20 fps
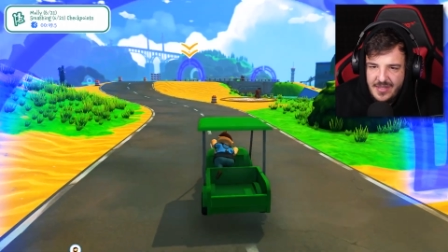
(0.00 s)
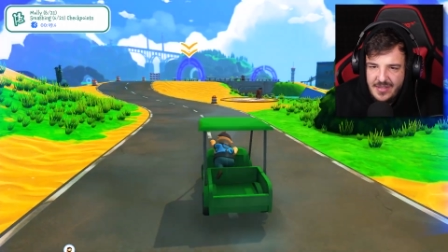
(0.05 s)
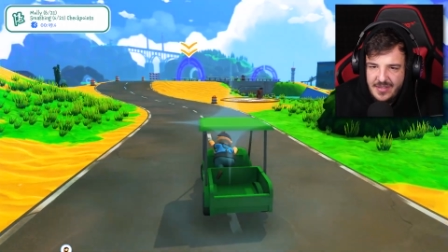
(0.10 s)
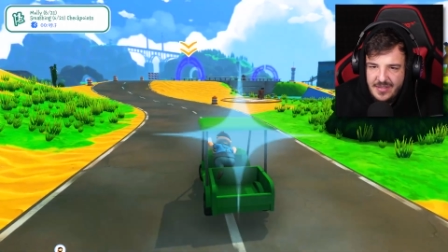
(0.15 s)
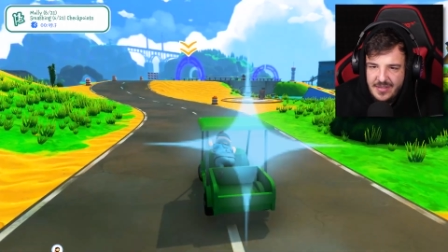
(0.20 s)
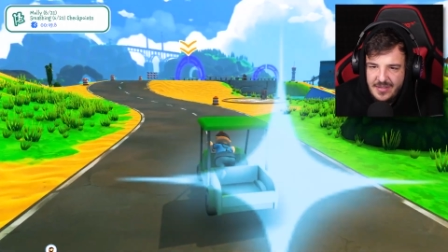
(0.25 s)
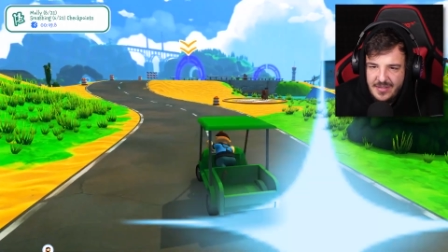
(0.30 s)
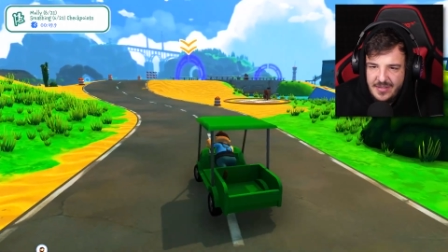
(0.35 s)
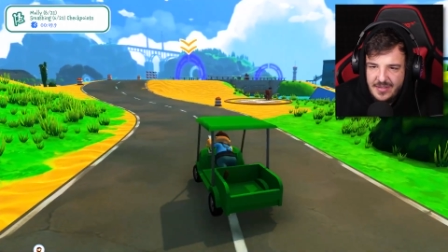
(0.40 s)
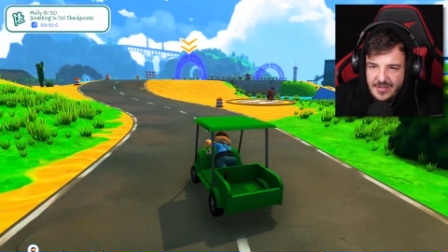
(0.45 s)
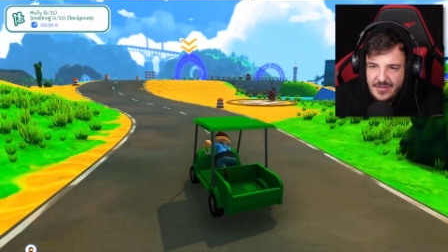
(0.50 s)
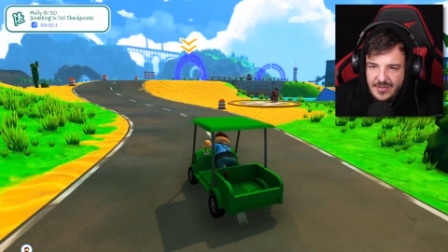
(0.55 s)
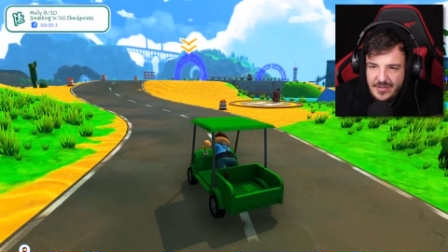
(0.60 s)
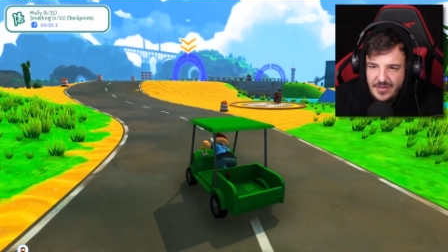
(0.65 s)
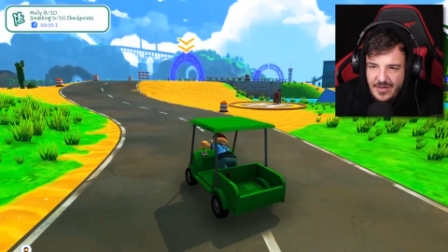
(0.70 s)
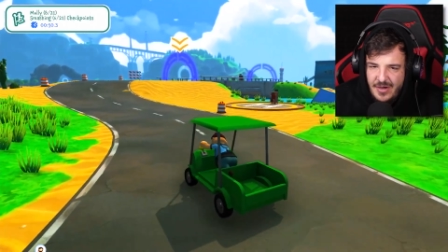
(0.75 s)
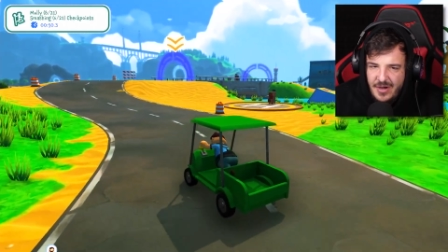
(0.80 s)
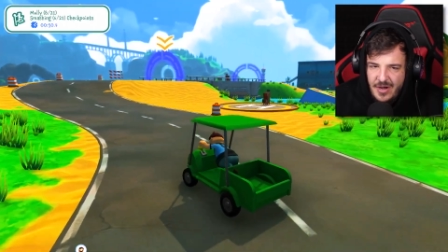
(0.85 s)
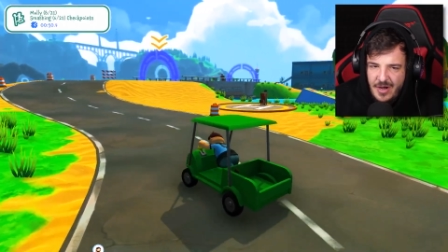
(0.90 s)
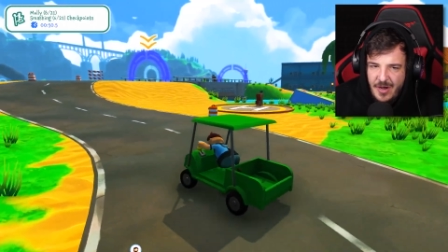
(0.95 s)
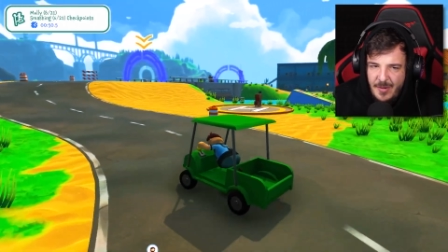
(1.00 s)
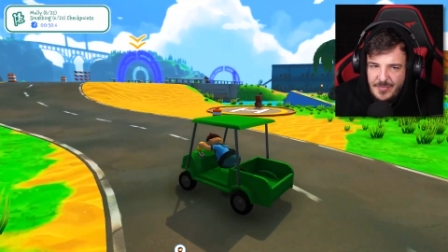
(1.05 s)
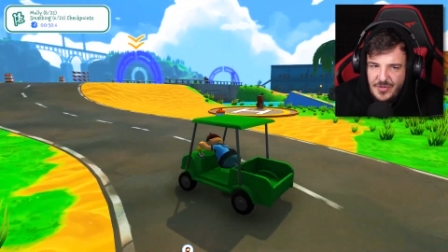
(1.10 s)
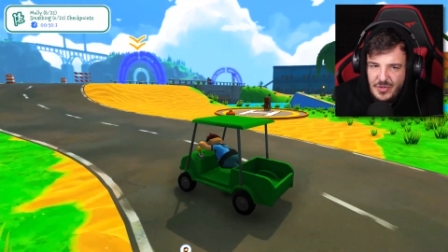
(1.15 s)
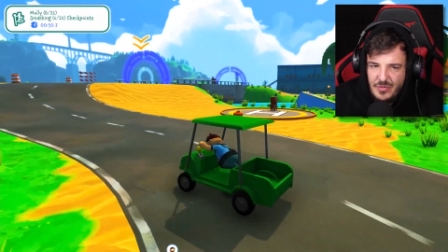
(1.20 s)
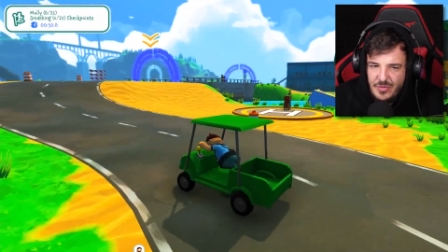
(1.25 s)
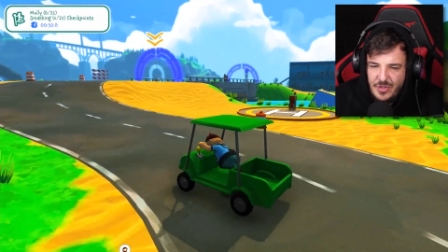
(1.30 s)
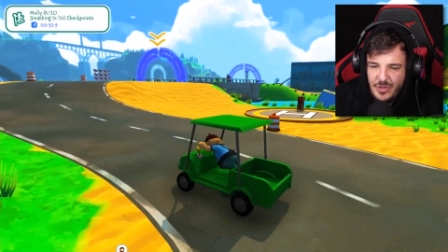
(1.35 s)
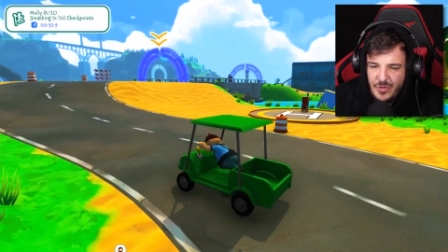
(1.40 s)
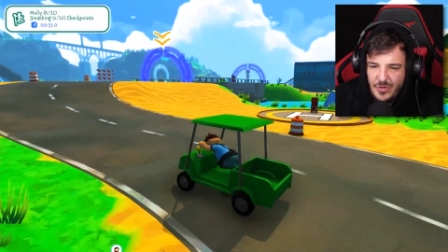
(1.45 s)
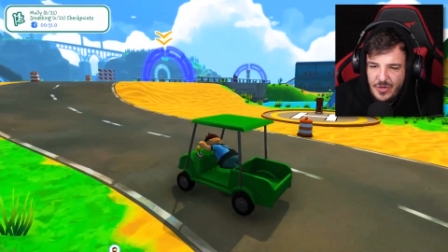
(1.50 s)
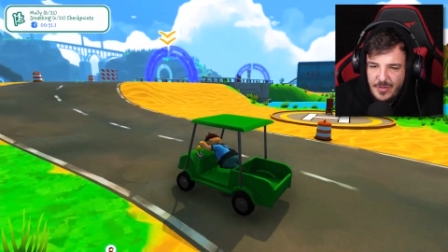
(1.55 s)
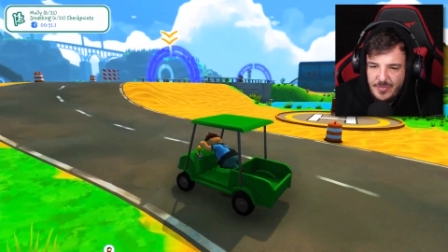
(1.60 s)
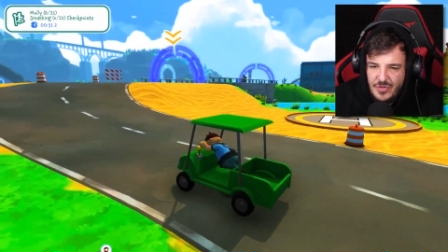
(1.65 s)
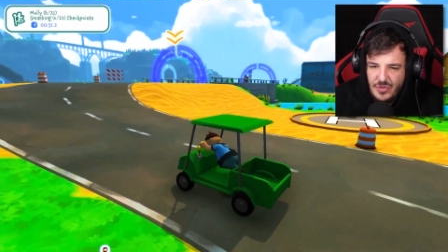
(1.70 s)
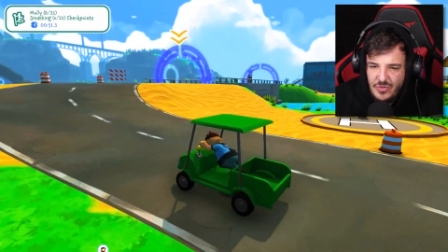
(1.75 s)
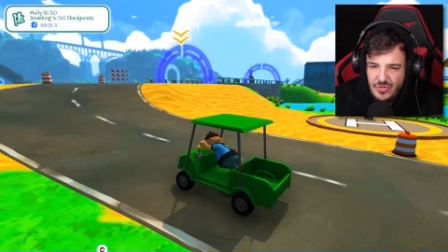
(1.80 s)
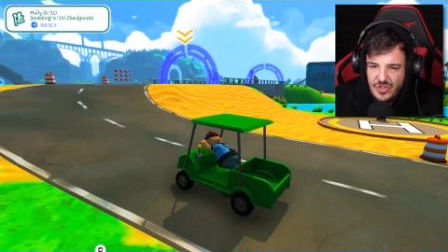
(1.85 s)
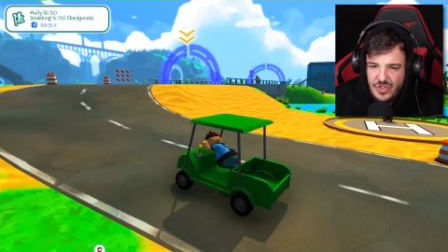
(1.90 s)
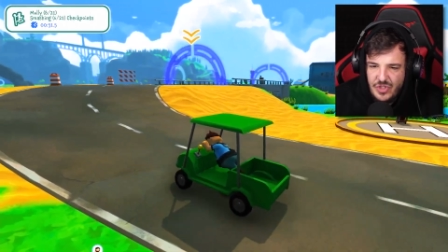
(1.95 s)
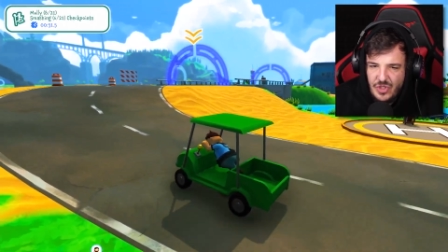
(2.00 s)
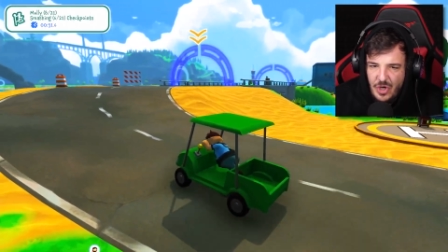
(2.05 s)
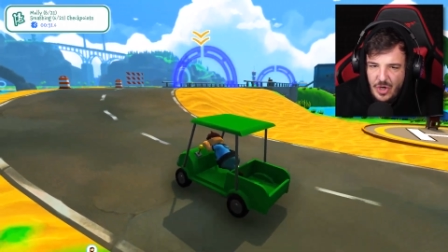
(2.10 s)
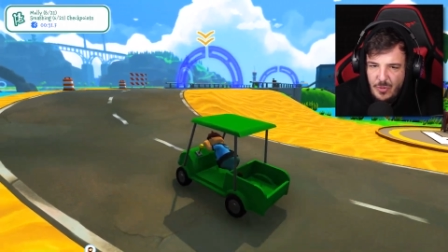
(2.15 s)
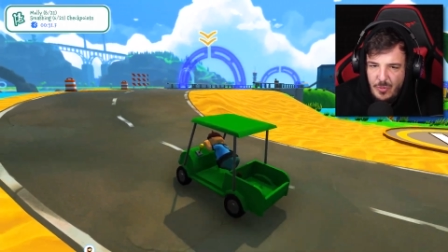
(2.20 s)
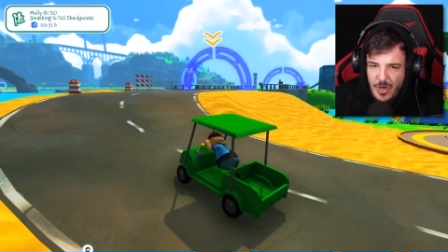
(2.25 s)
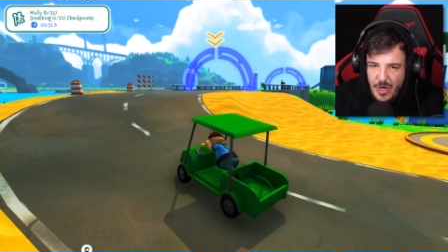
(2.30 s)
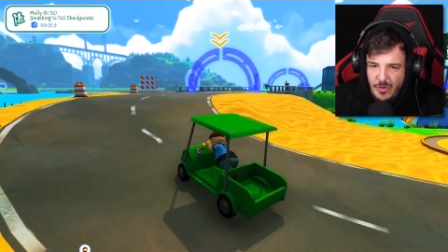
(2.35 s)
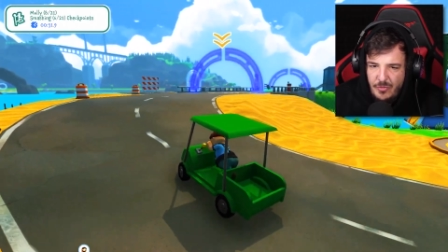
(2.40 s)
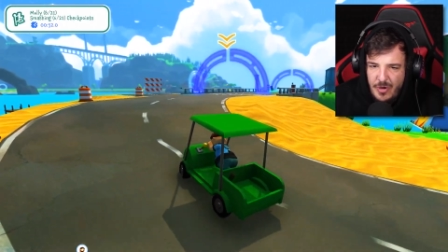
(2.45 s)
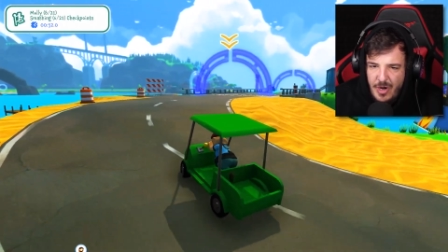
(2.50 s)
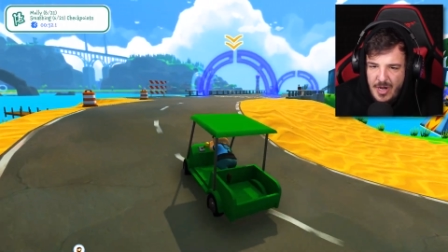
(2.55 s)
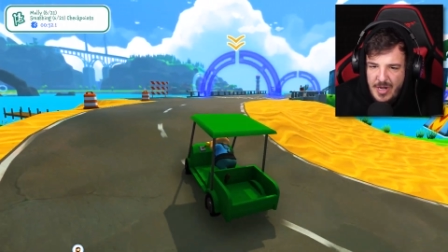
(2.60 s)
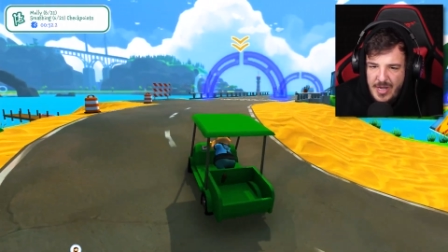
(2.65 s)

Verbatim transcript: I'm doing my best. Oh, I'm doing good. I'm doing so well right